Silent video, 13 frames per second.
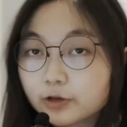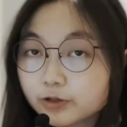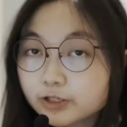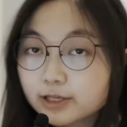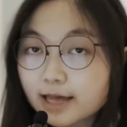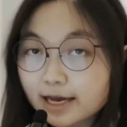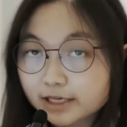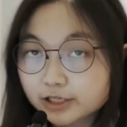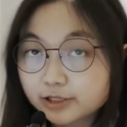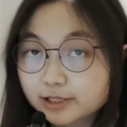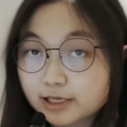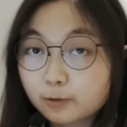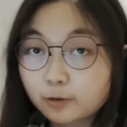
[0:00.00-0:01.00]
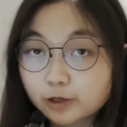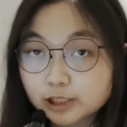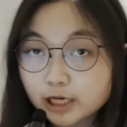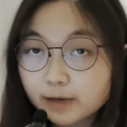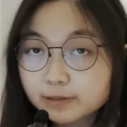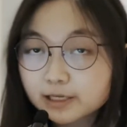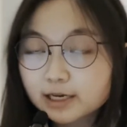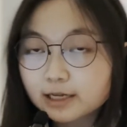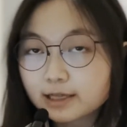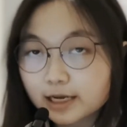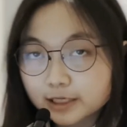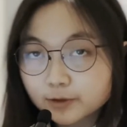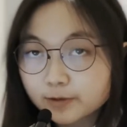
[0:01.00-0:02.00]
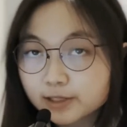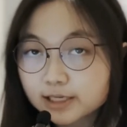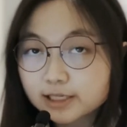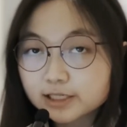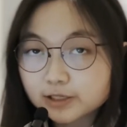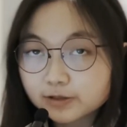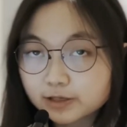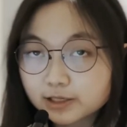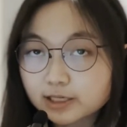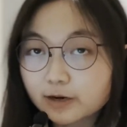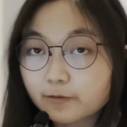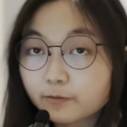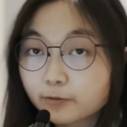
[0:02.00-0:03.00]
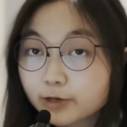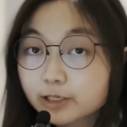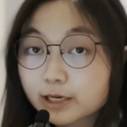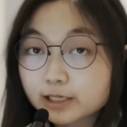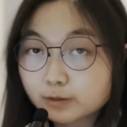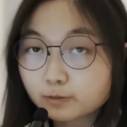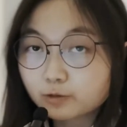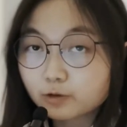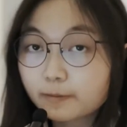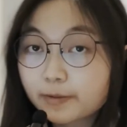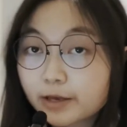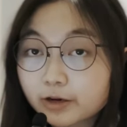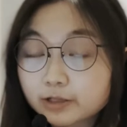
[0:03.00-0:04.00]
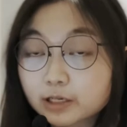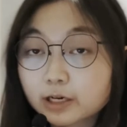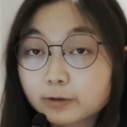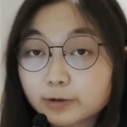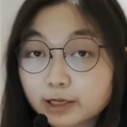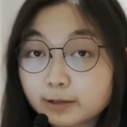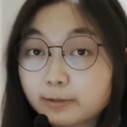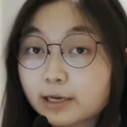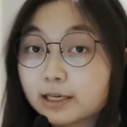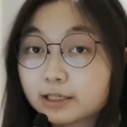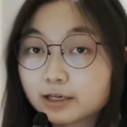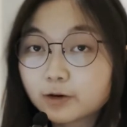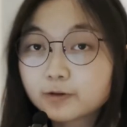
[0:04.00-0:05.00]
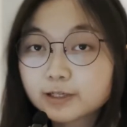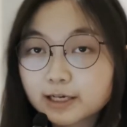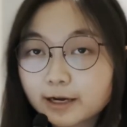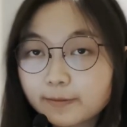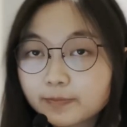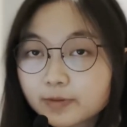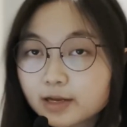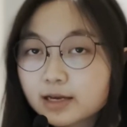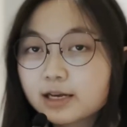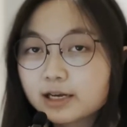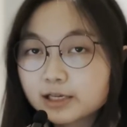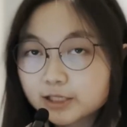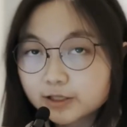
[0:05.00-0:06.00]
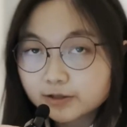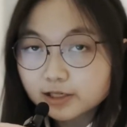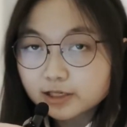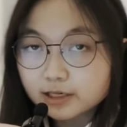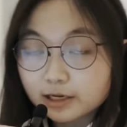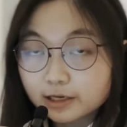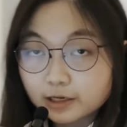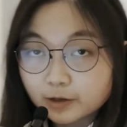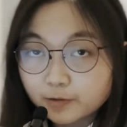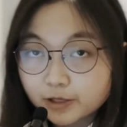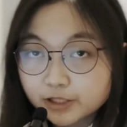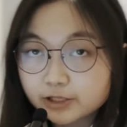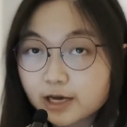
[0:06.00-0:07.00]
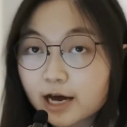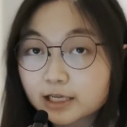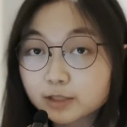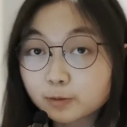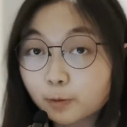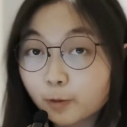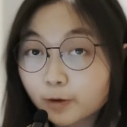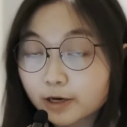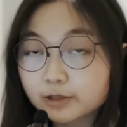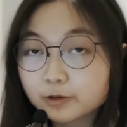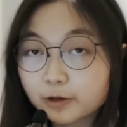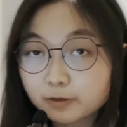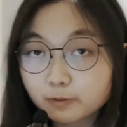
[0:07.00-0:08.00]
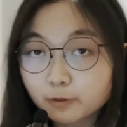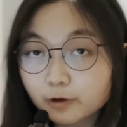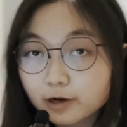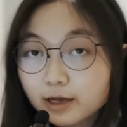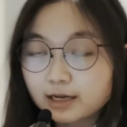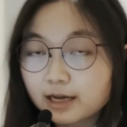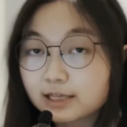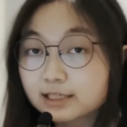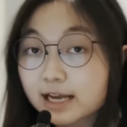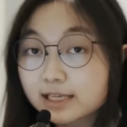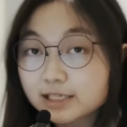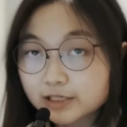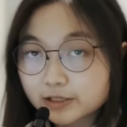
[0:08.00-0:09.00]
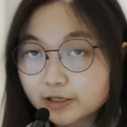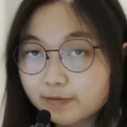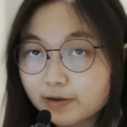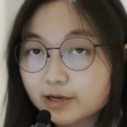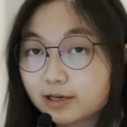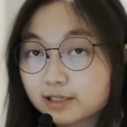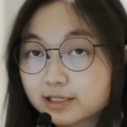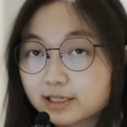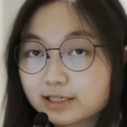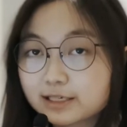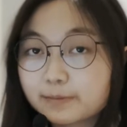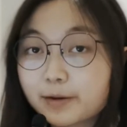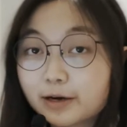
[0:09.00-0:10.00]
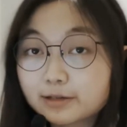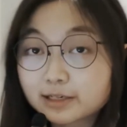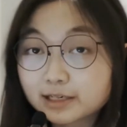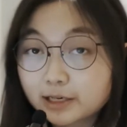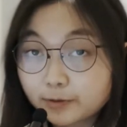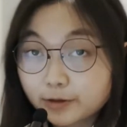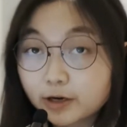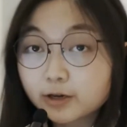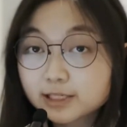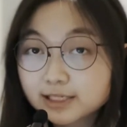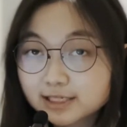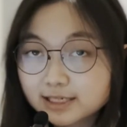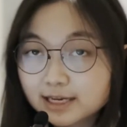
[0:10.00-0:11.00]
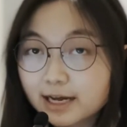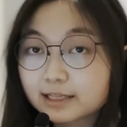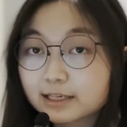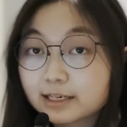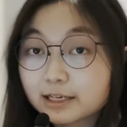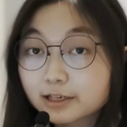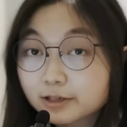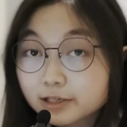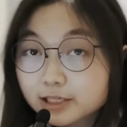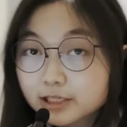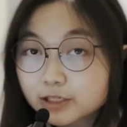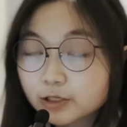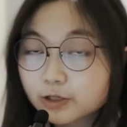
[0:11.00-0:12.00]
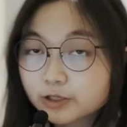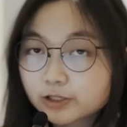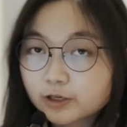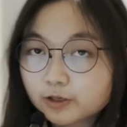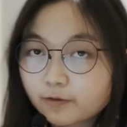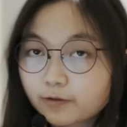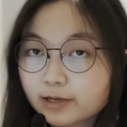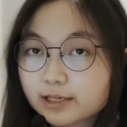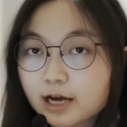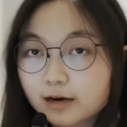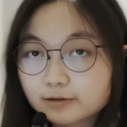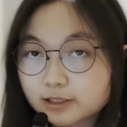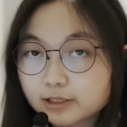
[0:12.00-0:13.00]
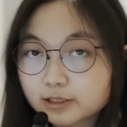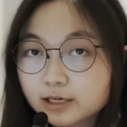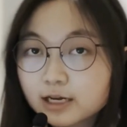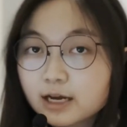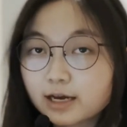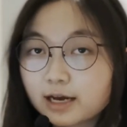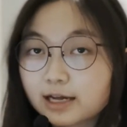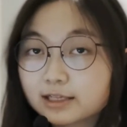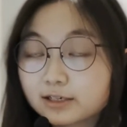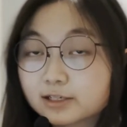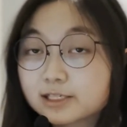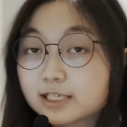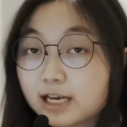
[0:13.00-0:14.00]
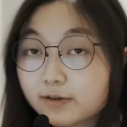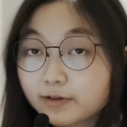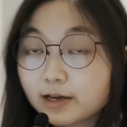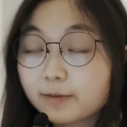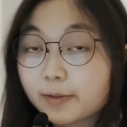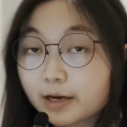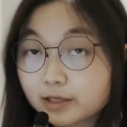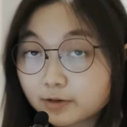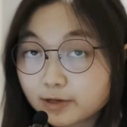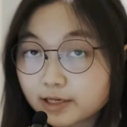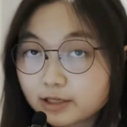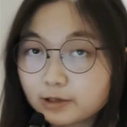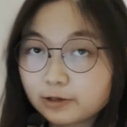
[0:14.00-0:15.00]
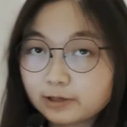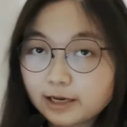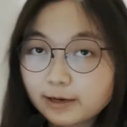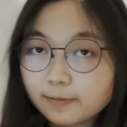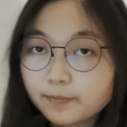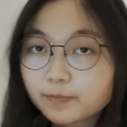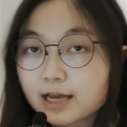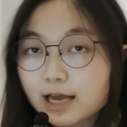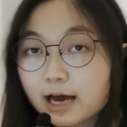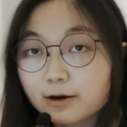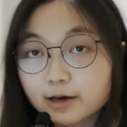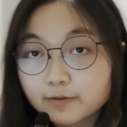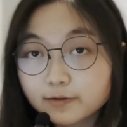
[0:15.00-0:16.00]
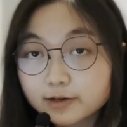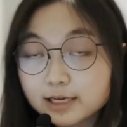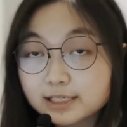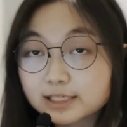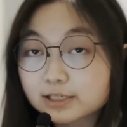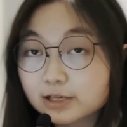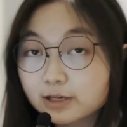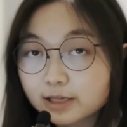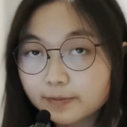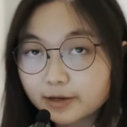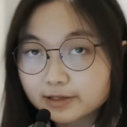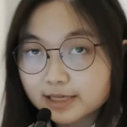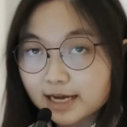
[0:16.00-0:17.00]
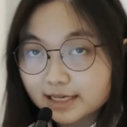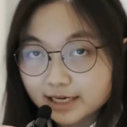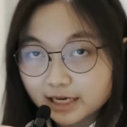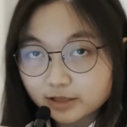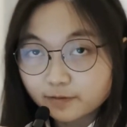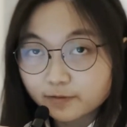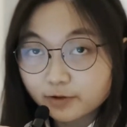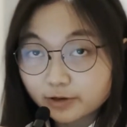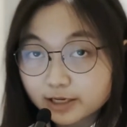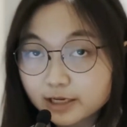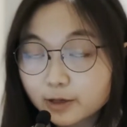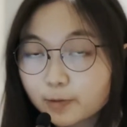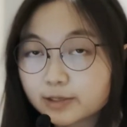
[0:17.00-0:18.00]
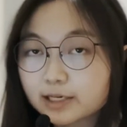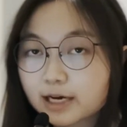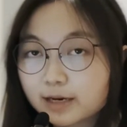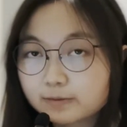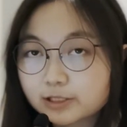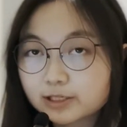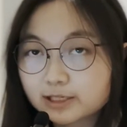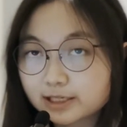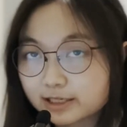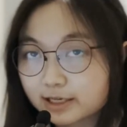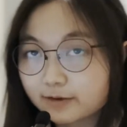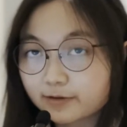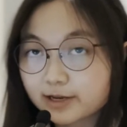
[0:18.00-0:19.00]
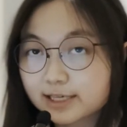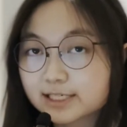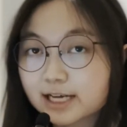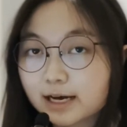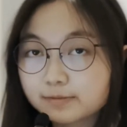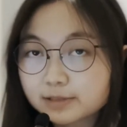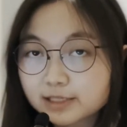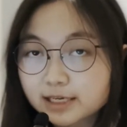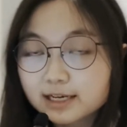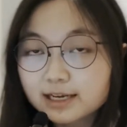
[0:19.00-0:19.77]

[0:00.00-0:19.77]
usual lectures and workshops, lecturers and students are free to explore beyond the curriculum in their own time. Students are encouraged to ask more and learn more, and that's good because it's about the curiosity and the eagerness to search for an answer, and there's never a boundary in learning. However, it's not about that kind of learning when it comes to studying for exams.